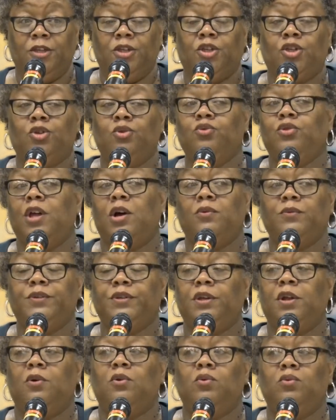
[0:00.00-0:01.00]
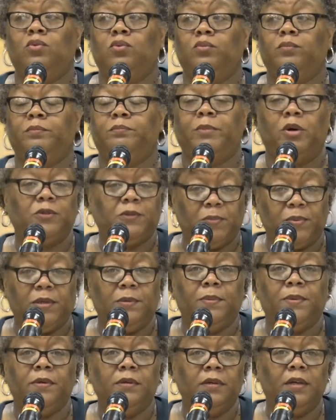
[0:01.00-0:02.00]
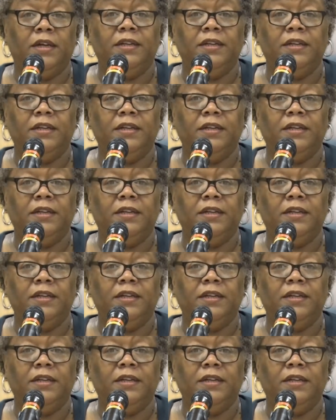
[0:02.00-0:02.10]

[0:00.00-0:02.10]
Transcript: You don't know, most people,